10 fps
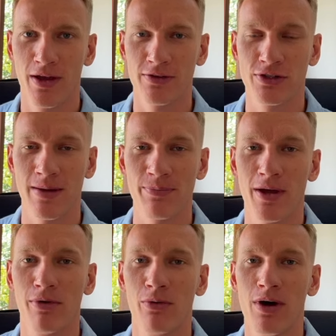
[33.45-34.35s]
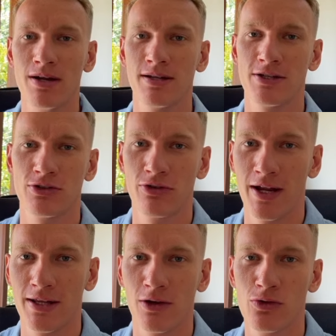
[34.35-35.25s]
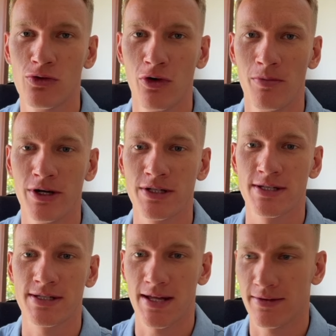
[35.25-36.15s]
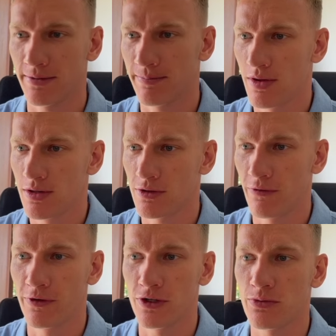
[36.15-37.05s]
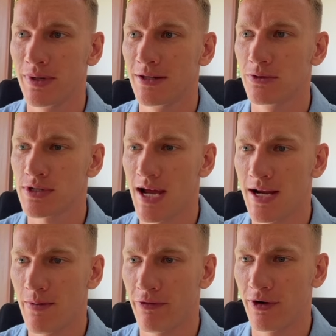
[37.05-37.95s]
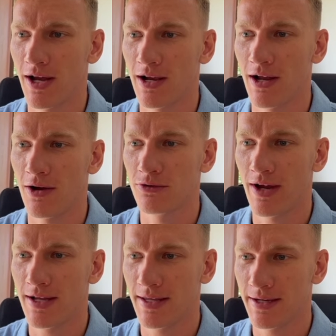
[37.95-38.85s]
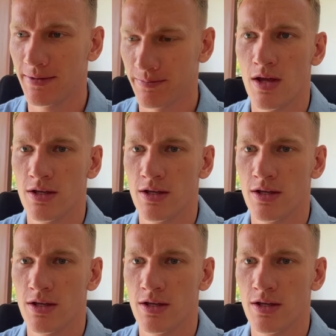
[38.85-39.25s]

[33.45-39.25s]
Step number one is to create a Google Merchant Center. So first we need to sign up for an account right here.